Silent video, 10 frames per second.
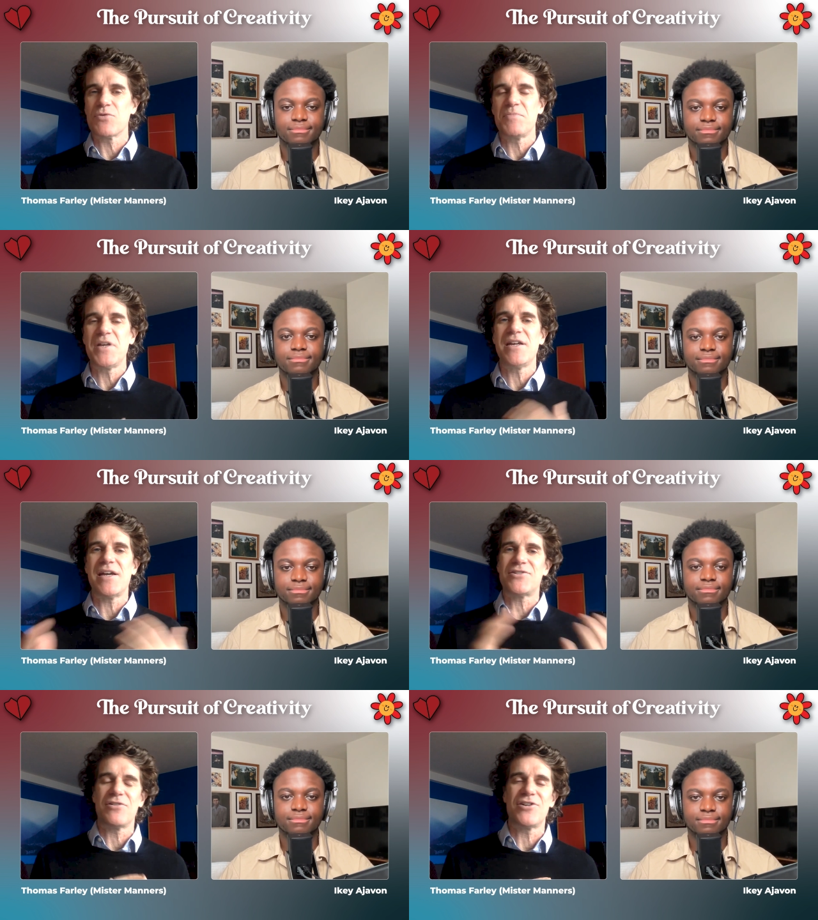Speaker 1: with me.
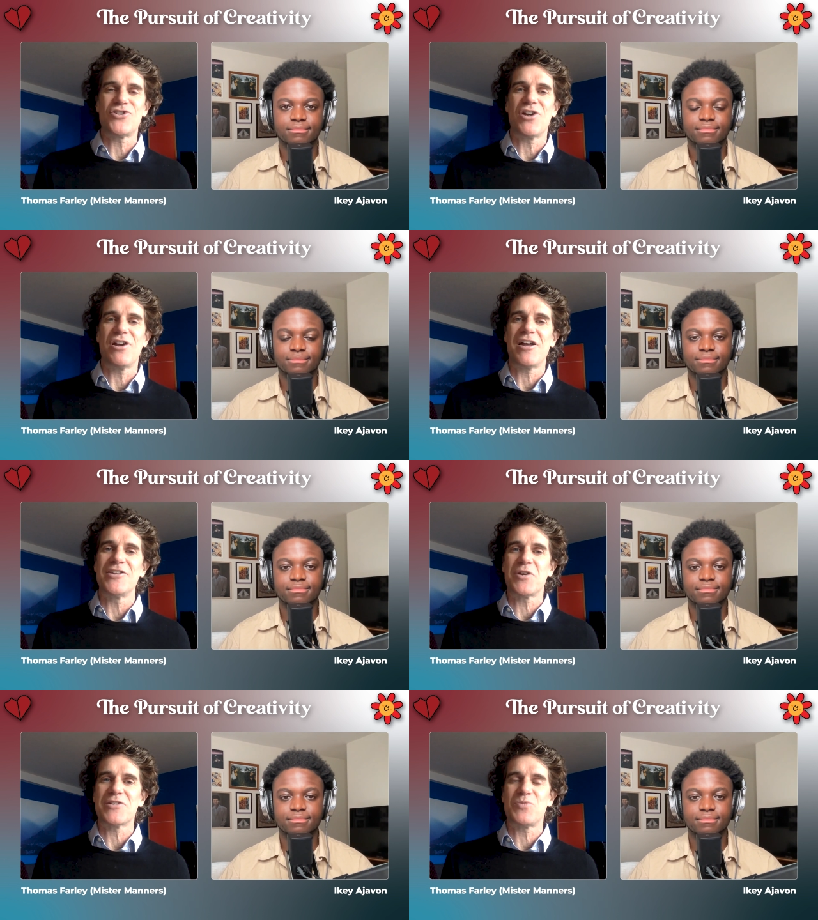I started sharing
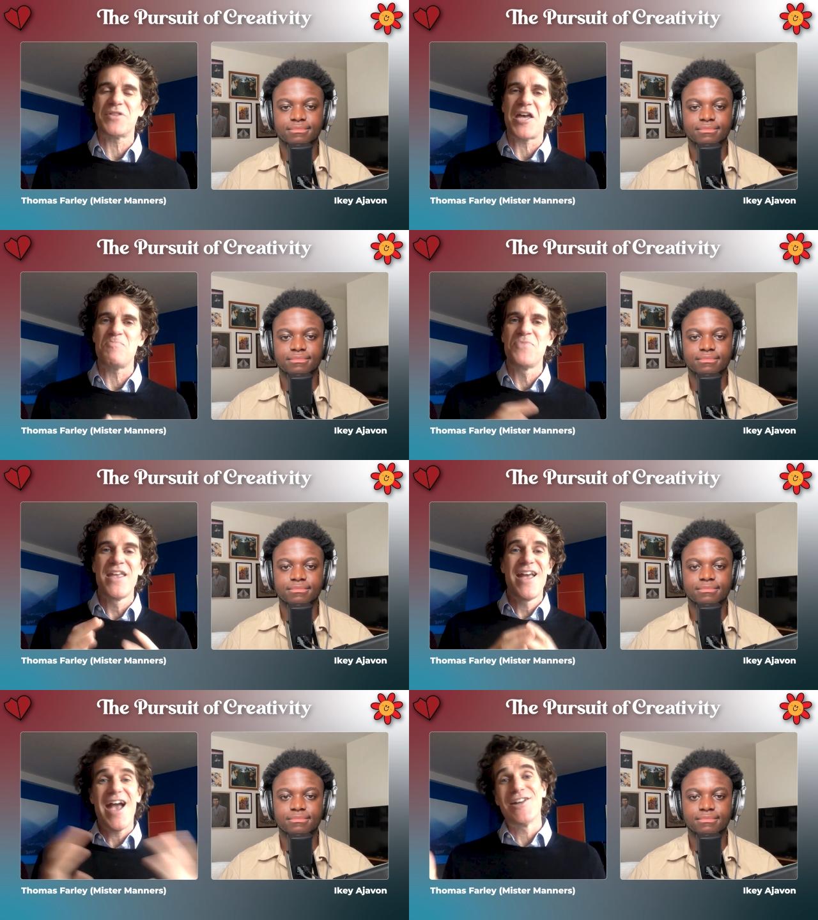contacts with them.
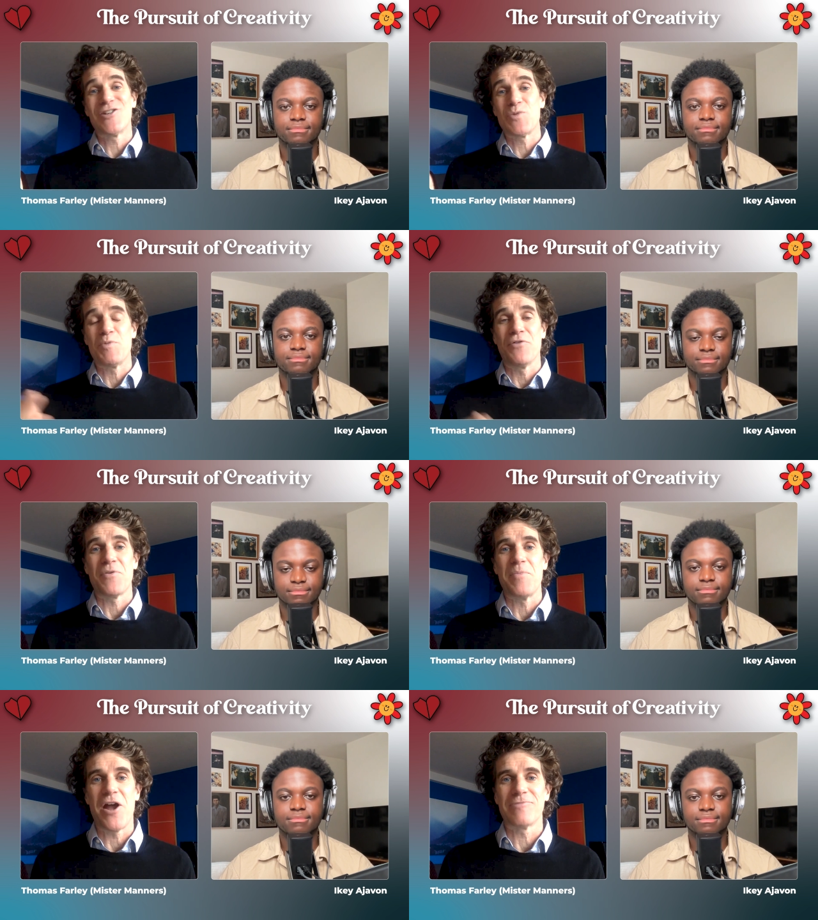And it just built
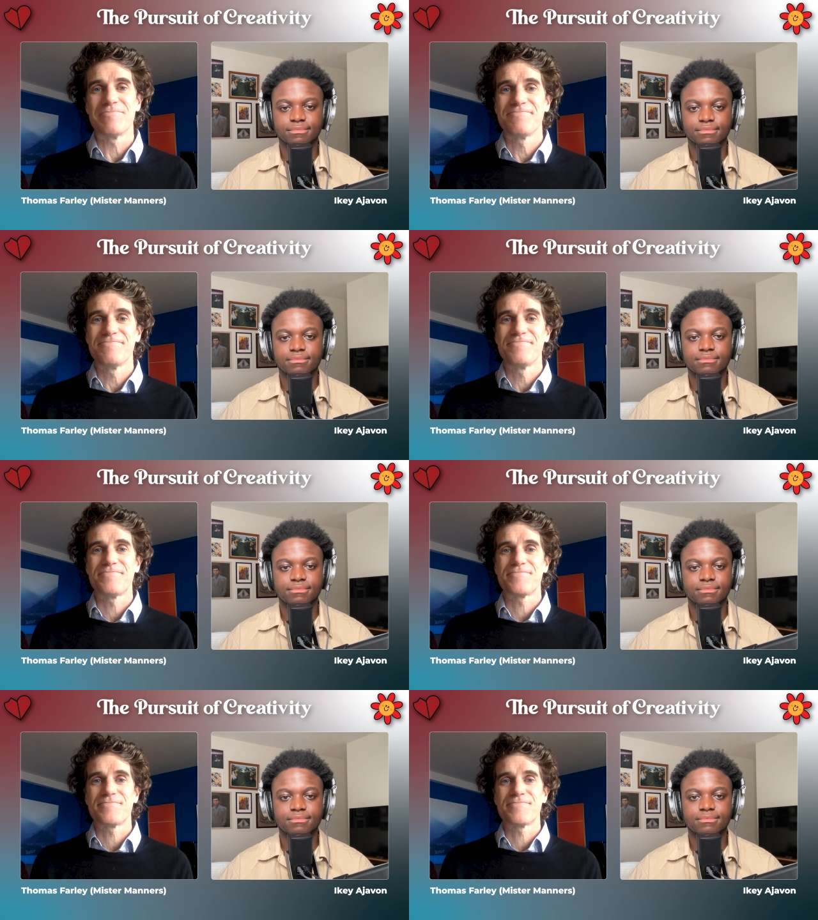from there.
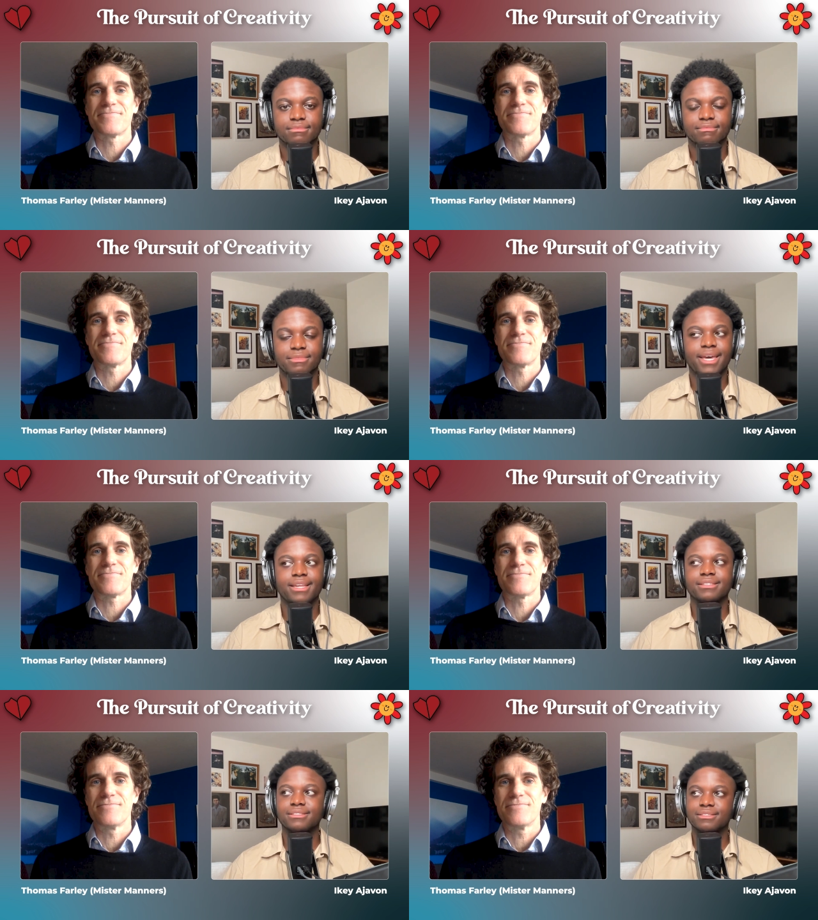
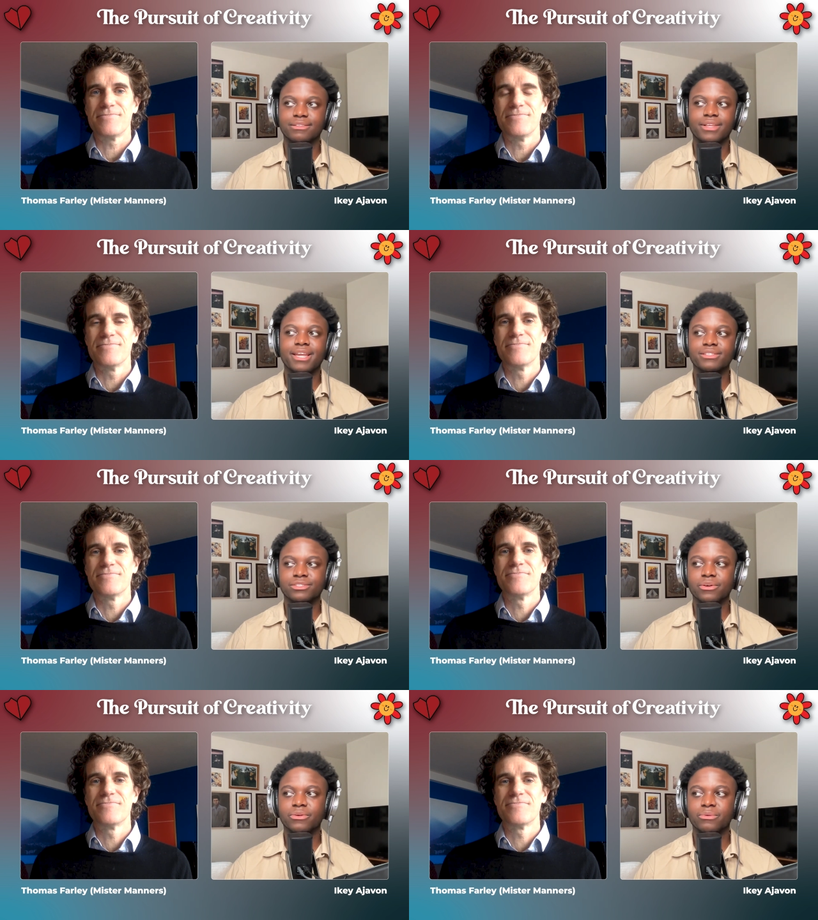That is that is
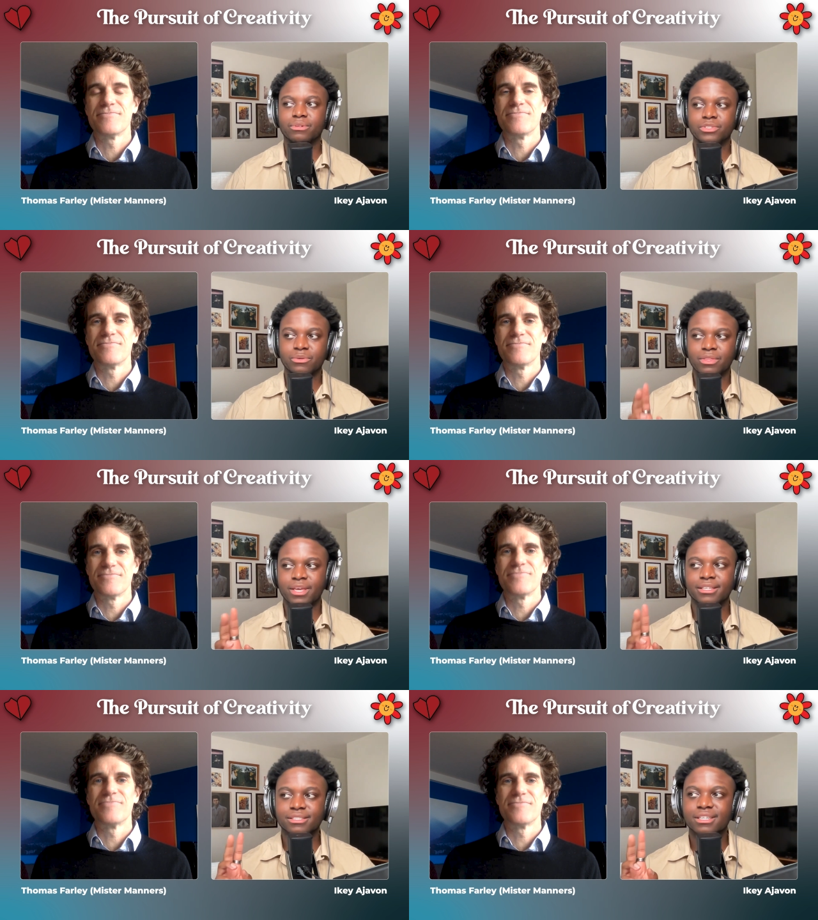so
Speaker 2: cool. Two
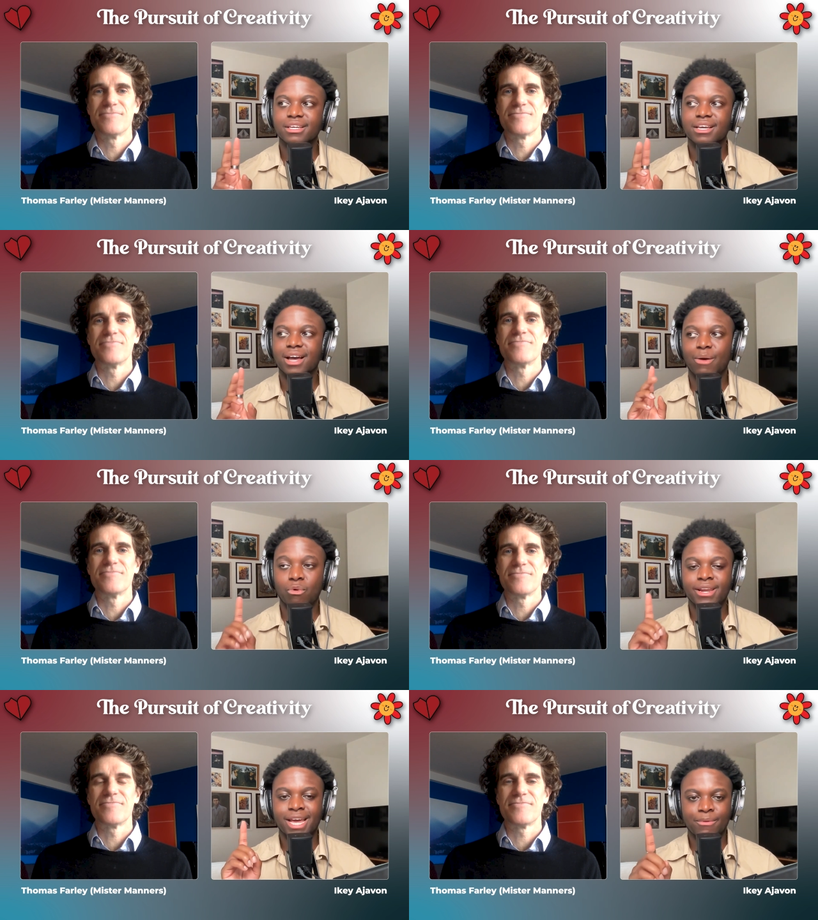things.
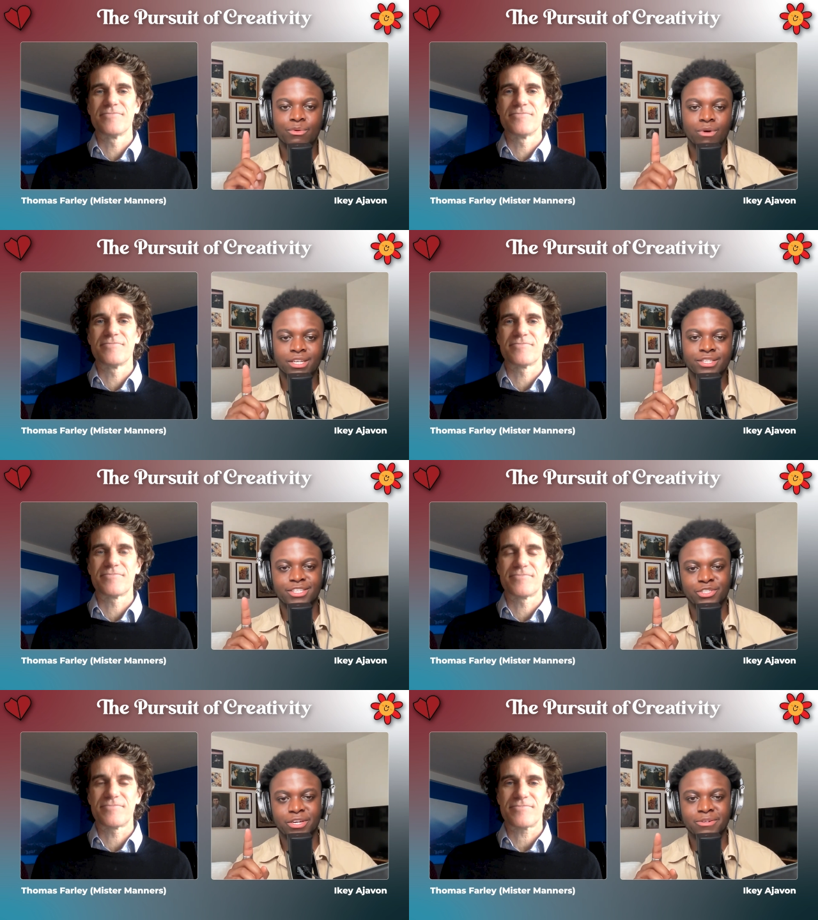One, I would watch
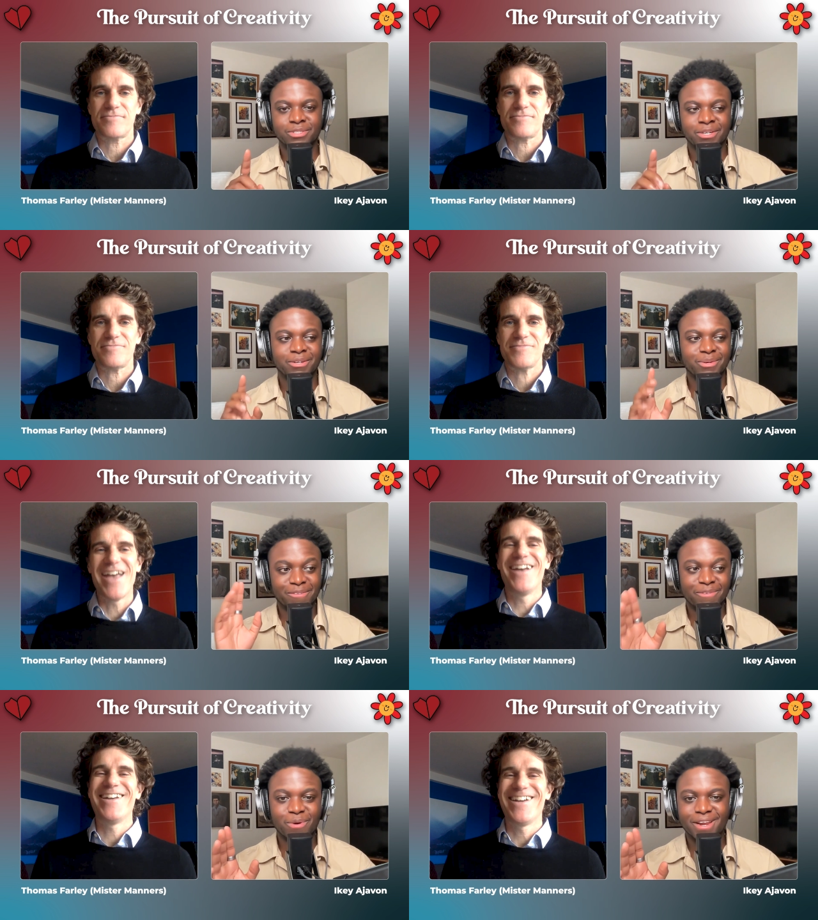that show. So
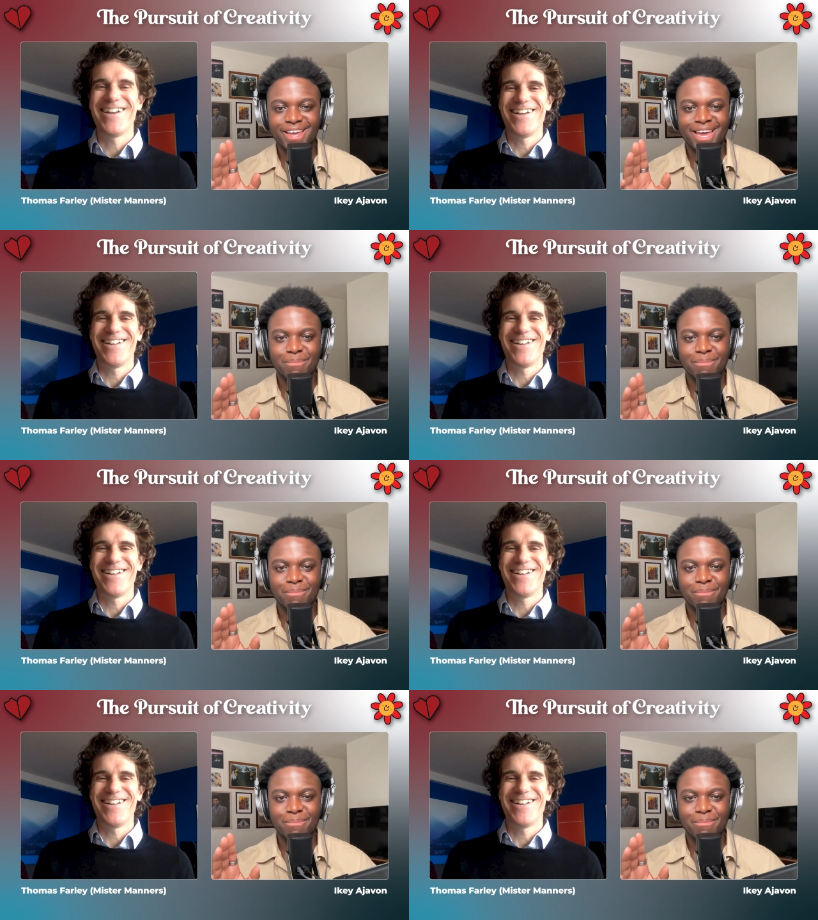if and when it